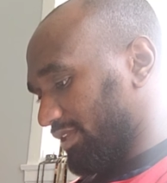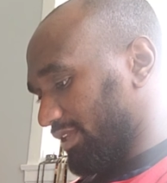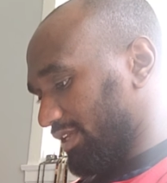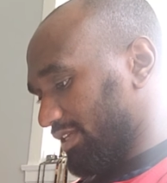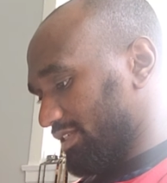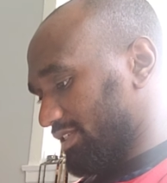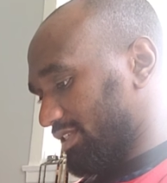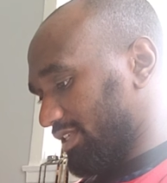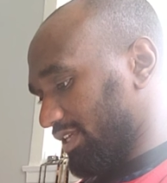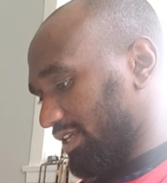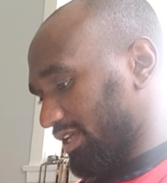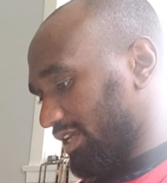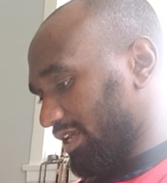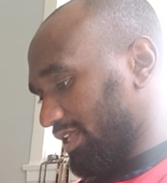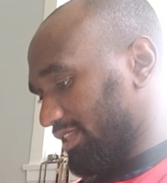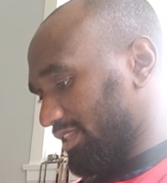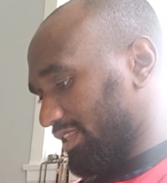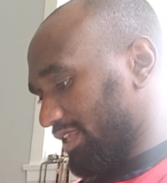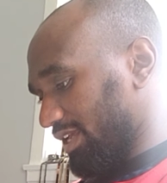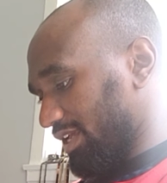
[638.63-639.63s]
It said,
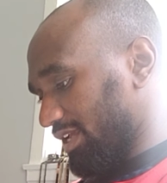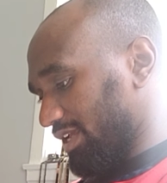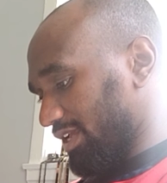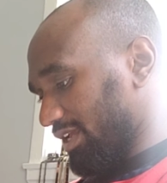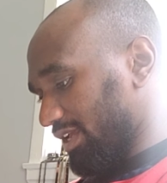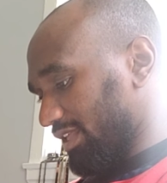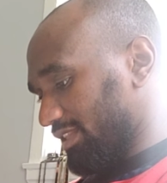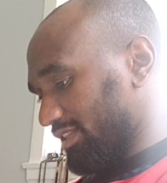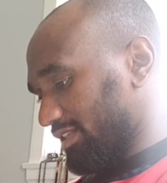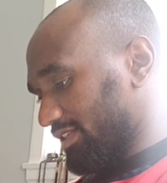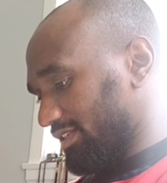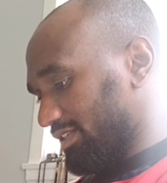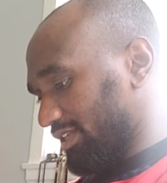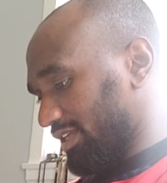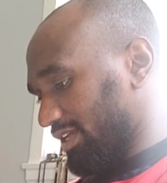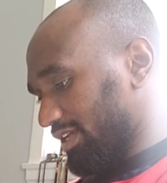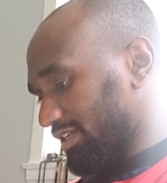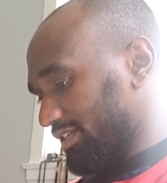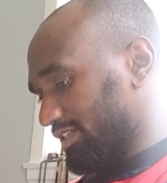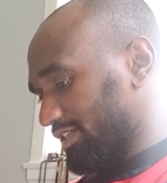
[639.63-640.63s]
and the
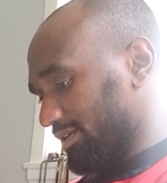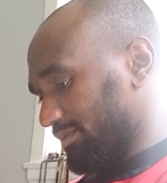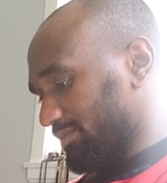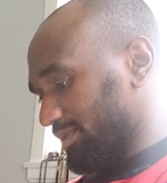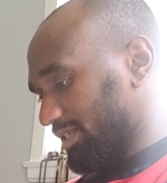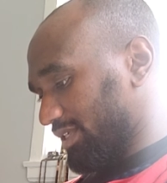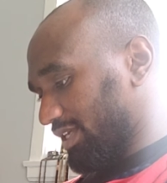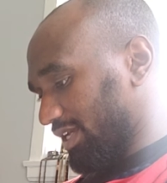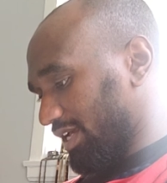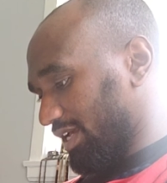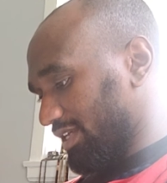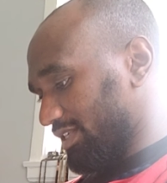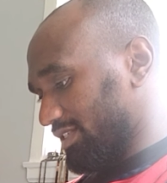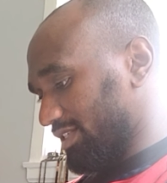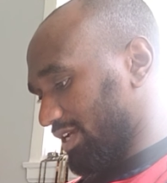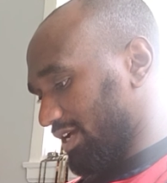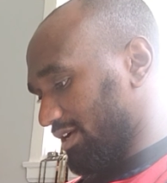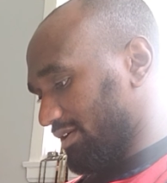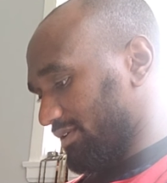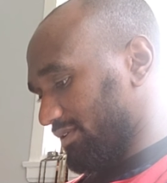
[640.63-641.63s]
dead shall be cast
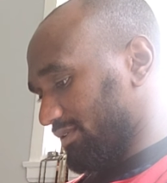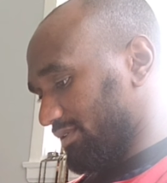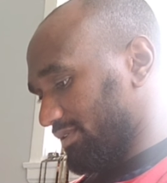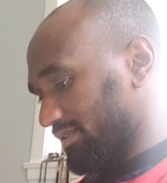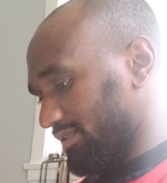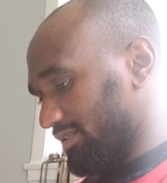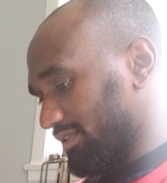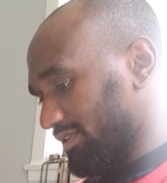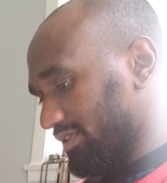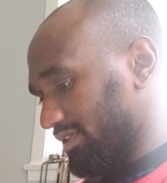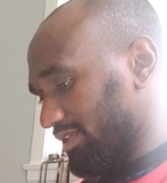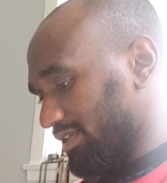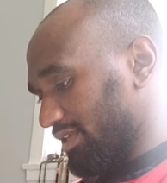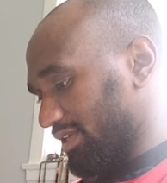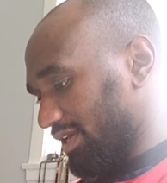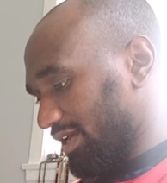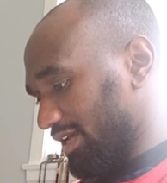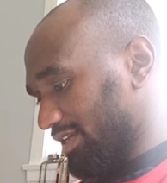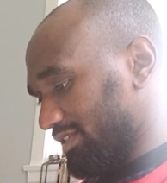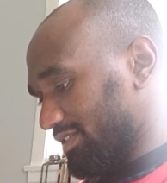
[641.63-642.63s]
out
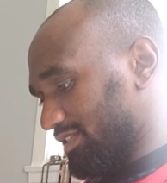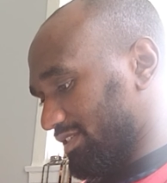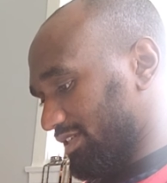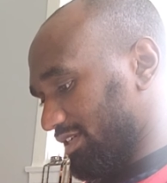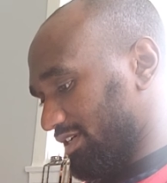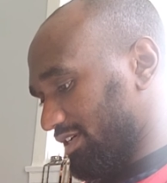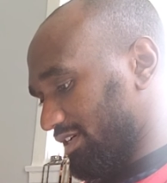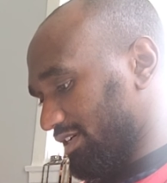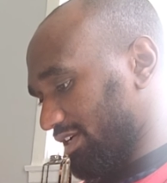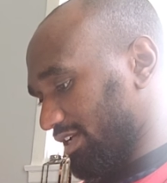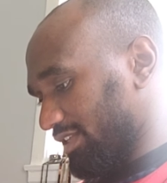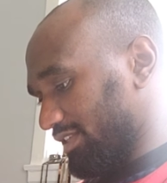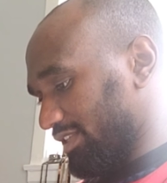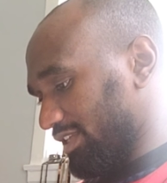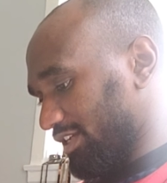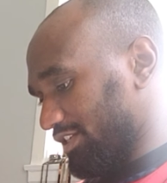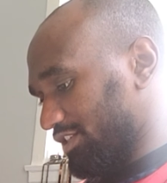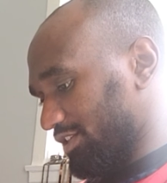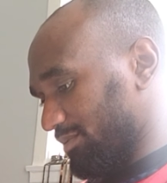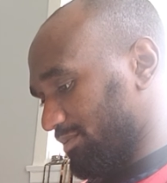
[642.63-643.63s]
as dung, and
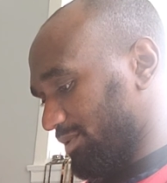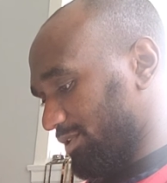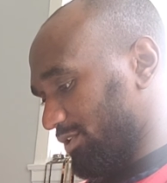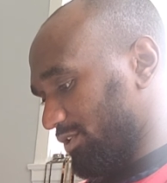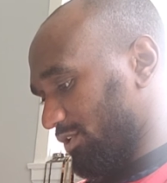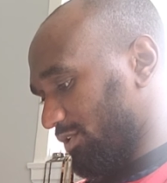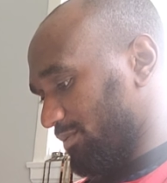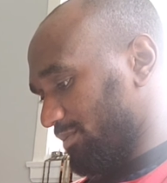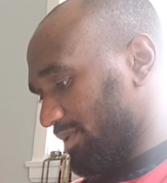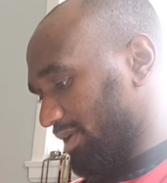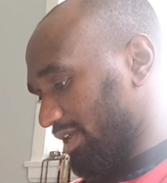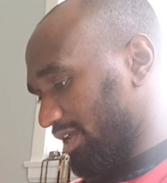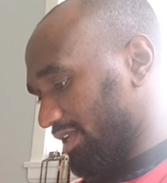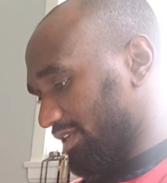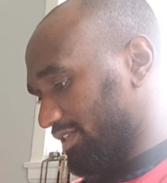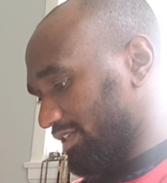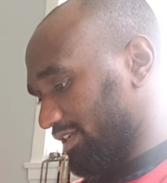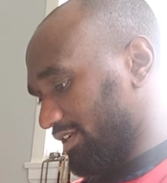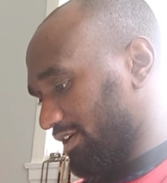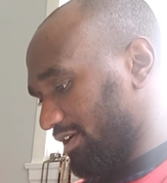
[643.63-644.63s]
there shall be no man
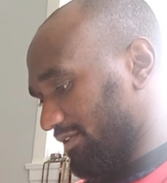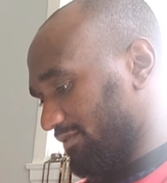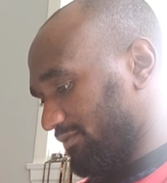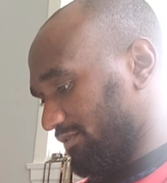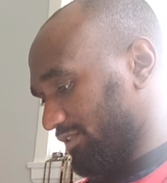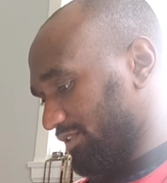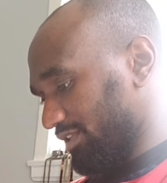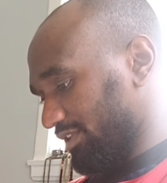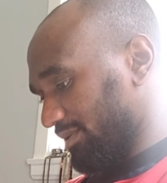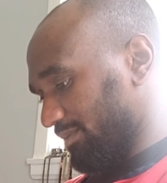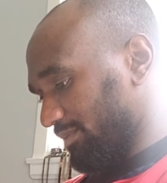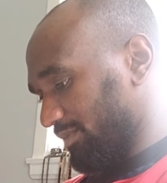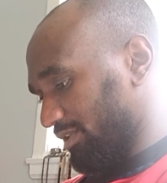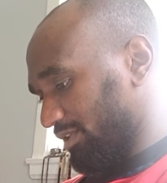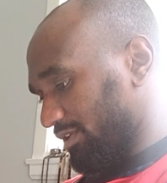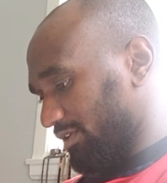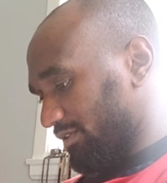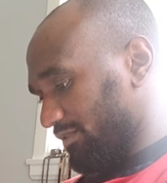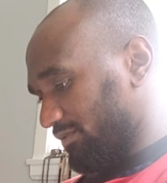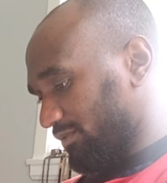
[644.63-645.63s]
to comfort them,
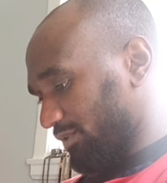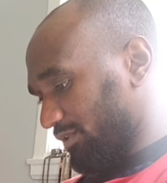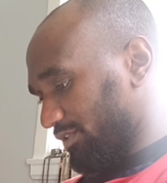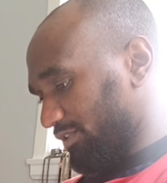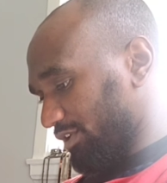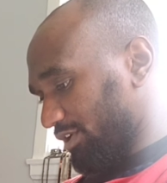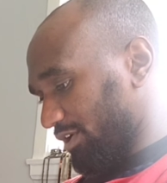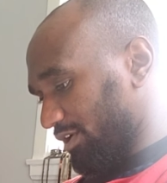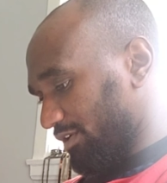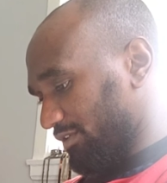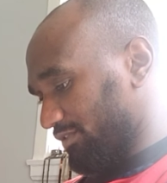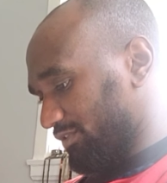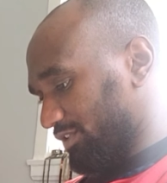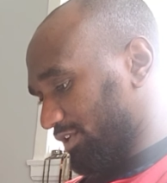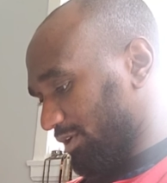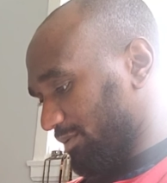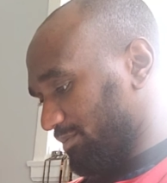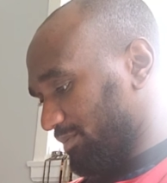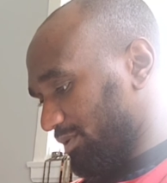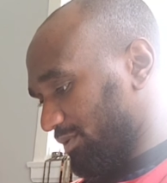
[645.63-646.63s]
for the earth
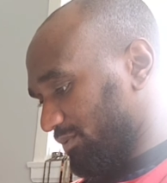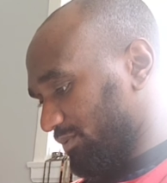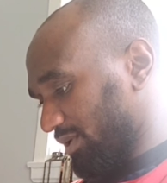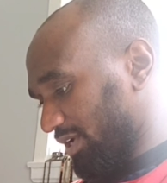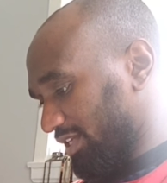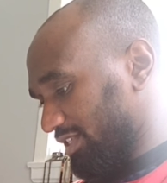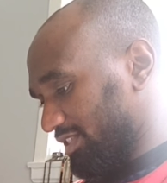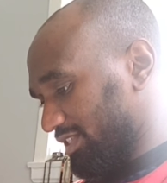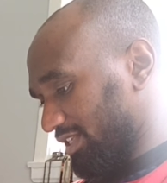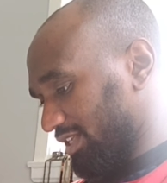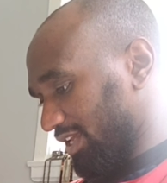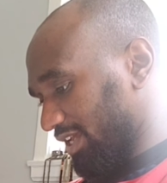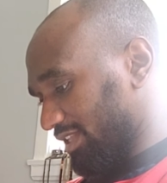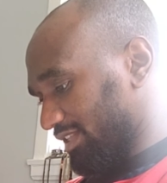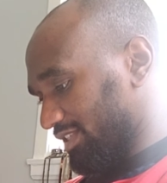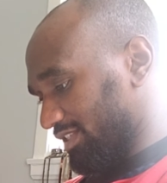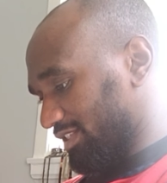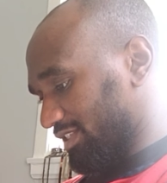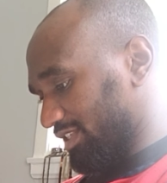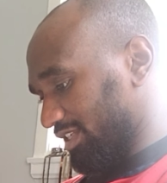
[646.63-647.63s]
shall be wasted, and
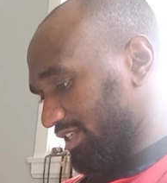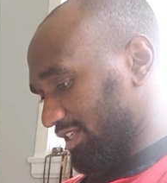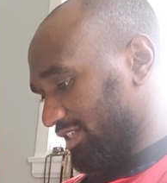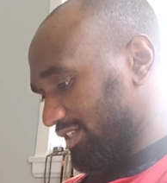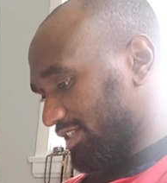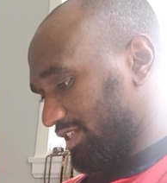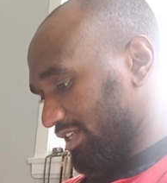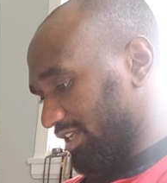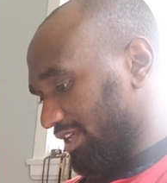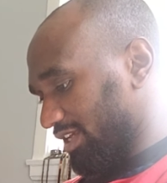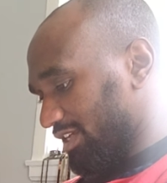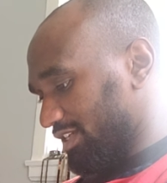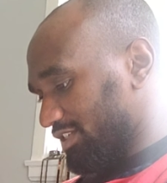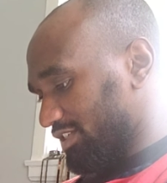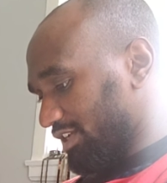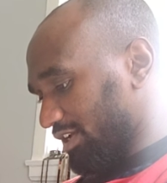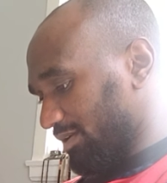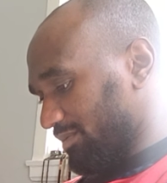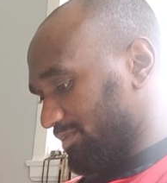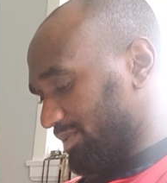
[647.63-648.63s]
the cities
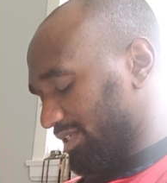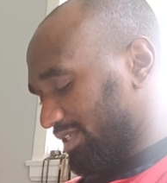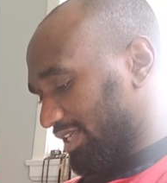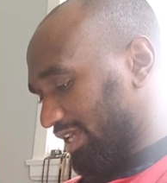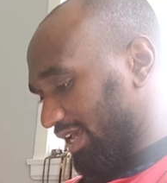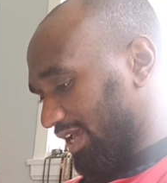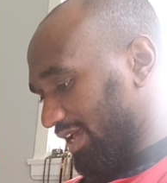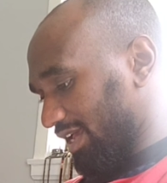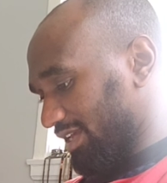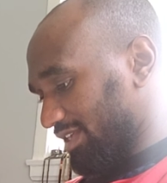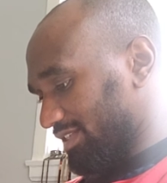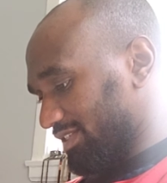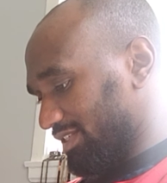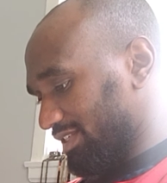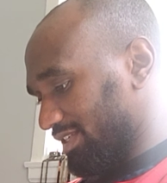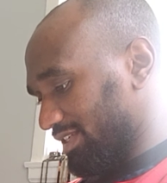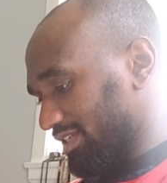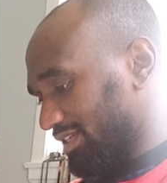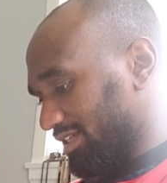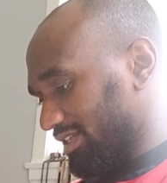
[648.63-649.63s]
shall be cast
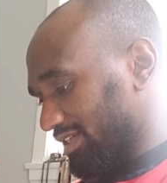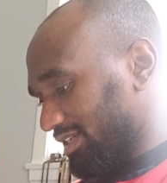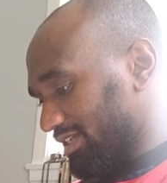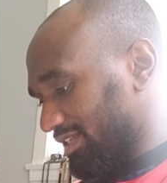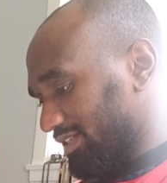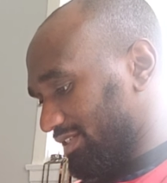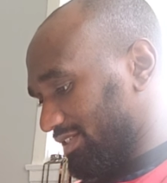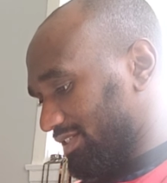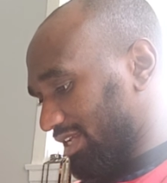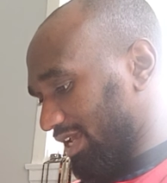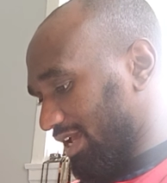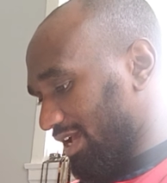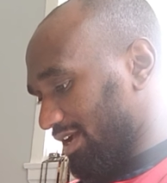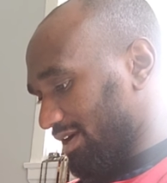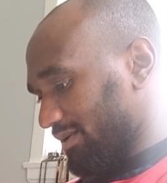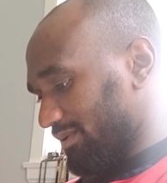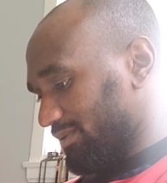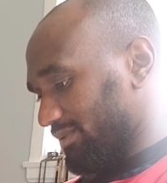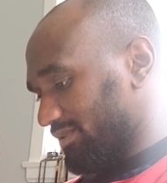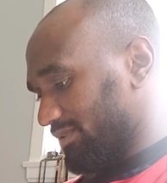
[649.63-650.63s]

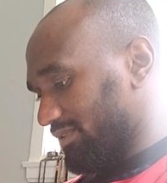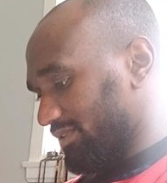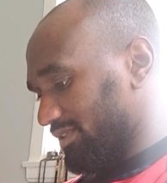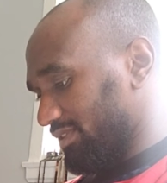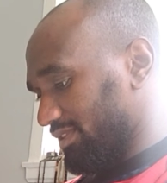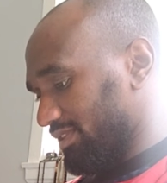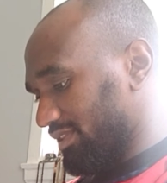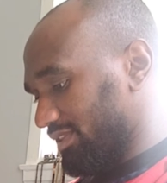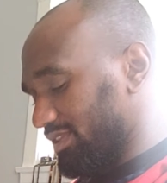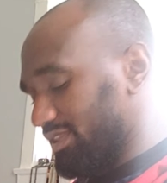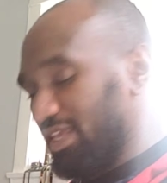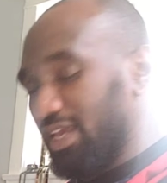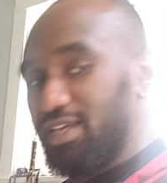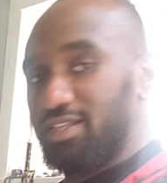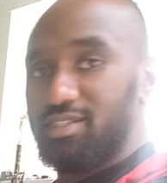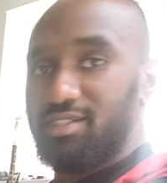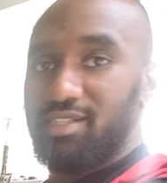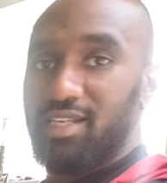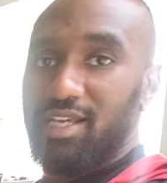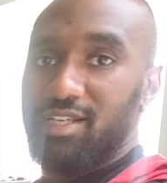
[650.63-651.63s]
down.
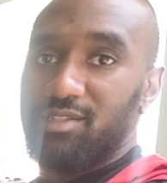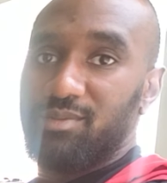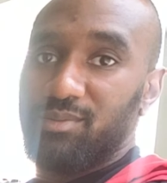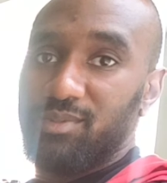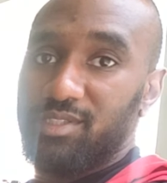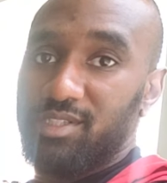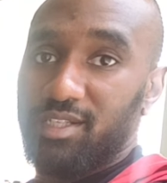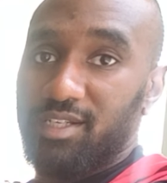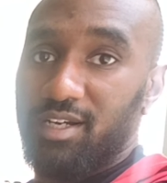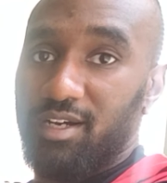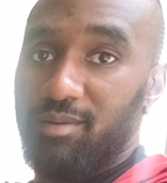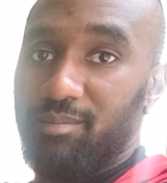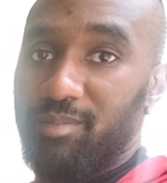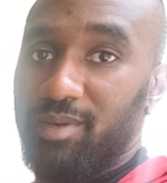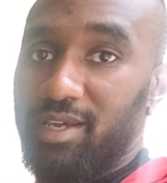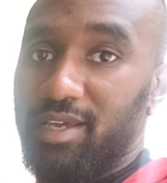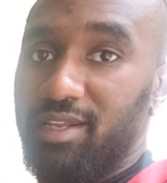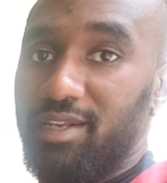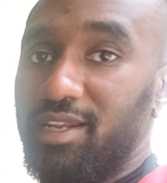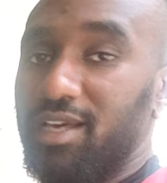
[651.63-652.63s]
That's what's to come, man.